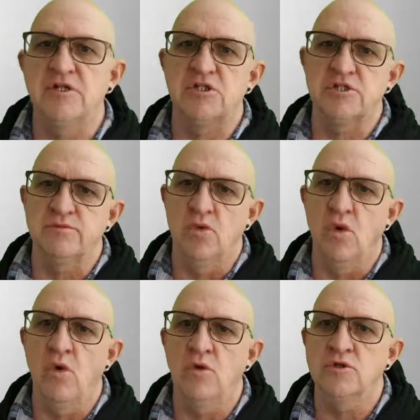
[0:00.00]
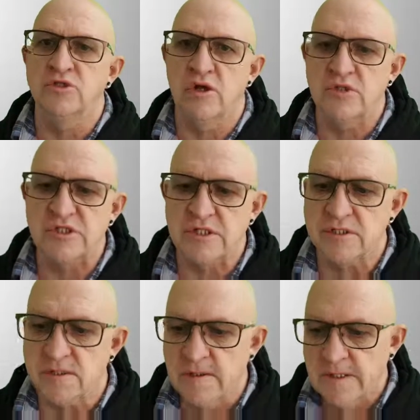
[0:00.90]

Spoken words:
small doses.